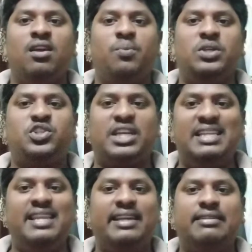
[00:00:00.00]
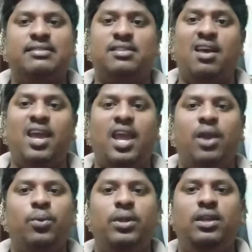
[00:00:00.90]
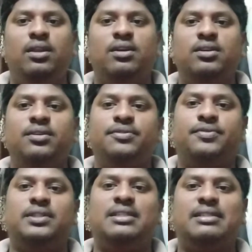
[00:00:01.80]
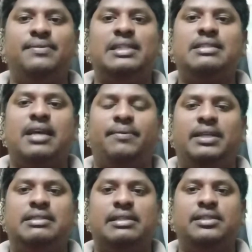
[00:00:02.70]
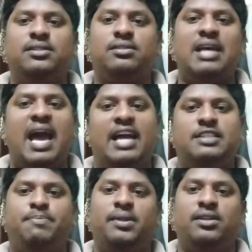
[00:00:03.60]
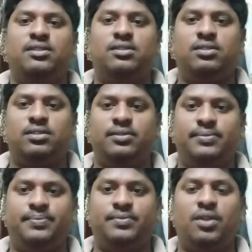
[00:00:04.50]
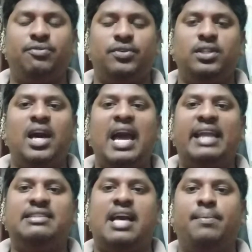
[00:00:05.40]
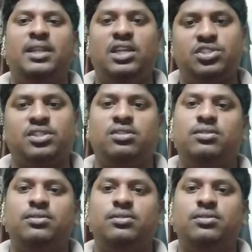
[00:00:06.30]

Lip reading: which conducts every year for the civil services aspirants for the examination.